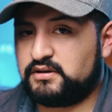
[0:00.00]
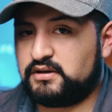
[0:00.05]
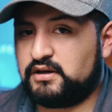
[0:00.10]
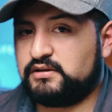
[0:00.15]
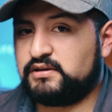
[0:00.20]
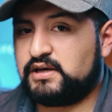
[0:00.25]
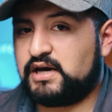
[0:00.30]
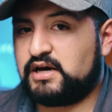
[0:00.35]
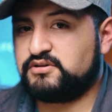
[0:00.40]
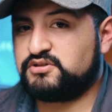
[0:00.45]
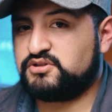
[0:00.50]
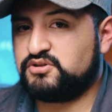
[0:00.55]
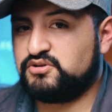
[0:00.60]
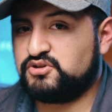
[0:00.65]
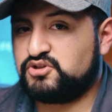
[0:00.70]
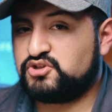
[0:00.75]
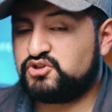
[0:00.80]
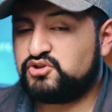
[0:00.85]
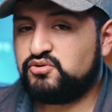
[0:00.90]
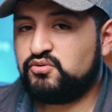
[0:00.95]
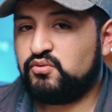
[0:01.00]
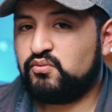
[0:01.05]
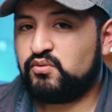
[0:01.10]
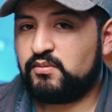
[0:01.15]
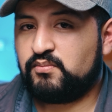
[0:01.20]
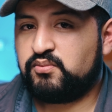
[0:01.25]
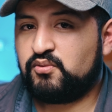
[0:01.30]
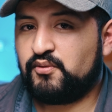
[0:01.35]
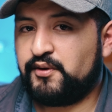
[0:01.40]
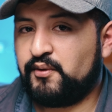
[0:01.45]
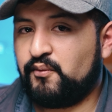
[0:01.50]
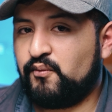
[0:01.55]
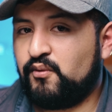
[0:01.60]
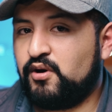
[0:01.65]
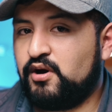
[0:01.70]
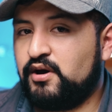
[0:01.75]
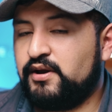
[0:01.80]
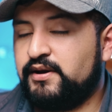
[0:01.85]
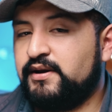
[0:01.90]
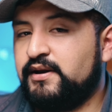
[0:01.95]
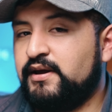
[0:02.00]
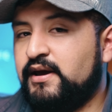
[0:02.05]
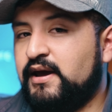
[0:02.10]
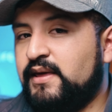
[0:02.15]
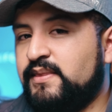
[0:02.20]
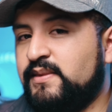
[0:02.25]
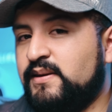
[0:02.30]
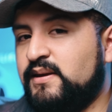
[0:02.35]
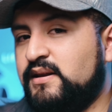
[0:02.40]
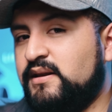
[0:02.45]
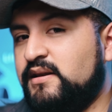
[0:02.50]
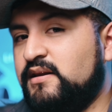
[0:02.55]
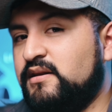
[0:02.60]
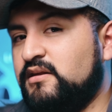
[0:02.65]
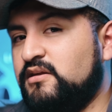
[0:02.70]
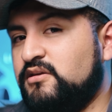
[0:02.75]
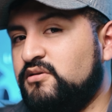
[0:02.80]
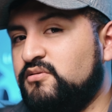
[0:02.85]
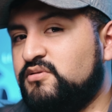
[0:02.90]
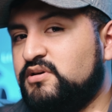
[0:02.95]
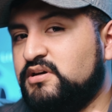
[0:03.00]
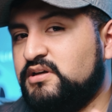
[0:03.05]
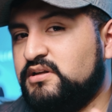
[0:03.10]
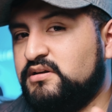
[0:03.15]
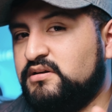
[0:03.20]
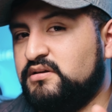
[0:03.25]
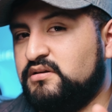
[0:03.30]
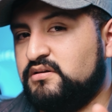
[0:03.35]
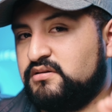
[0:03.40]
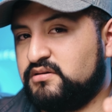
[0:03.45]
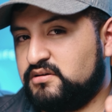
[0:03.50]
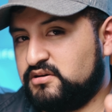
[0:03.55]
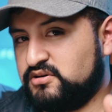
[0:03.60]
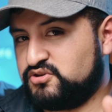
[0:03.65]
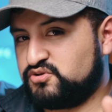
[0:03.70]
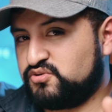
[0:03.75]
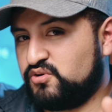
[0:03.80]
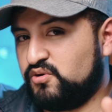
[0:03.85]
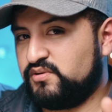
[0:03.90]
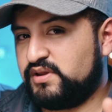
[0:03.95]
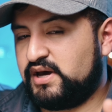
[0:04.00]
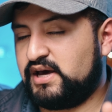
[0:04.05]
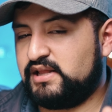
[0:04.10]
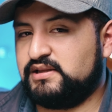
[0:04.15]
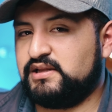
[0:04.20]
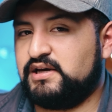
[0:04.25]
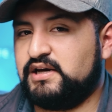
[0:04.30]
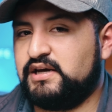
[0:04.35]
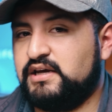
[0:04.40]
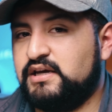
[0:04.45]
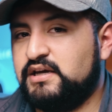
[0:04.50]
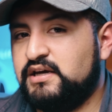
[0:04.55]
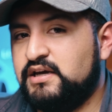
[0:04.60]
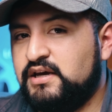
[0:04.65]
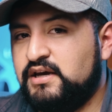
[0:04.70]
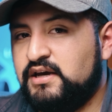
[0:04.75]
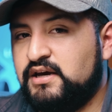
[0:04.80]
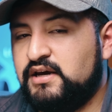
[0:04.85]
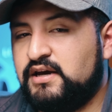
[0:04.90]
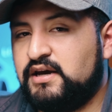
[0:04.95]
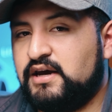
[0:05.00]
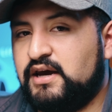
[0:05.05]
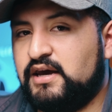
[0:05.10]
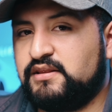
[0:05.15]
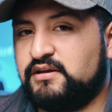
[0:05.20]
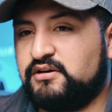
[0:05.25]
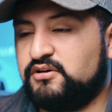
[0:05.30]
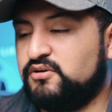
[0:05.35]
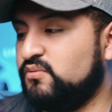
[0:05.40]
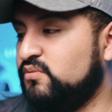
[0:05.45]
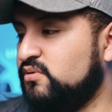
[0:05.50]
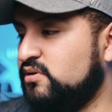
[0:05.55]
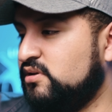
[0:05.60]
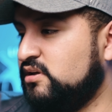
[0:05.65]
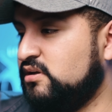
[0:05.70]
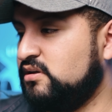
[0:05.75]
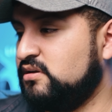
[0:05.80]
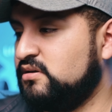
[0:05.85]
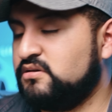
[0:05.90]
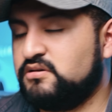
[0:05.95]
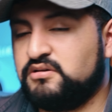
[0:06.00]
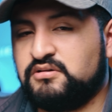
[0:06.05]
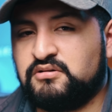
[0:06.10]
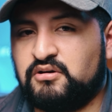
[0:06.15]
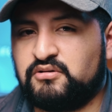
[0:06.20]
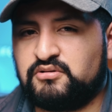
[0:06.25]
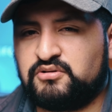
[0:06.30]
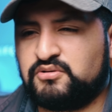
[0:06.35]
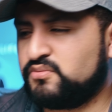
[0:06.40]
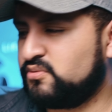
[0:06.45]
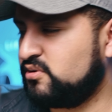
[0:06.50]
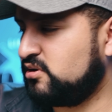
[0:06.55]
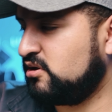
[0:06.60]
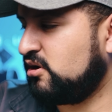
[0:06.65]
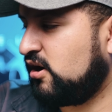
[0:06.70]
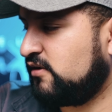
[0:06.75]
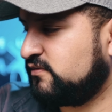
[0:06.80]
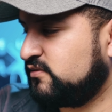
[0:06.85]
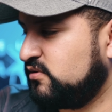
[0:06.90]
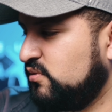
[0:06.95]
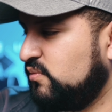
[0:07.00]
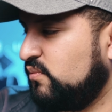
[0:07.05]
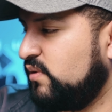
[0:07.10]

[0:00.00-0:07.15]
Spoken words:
allows you to shoot 1.1, and then you can control that light, and then you're really off to the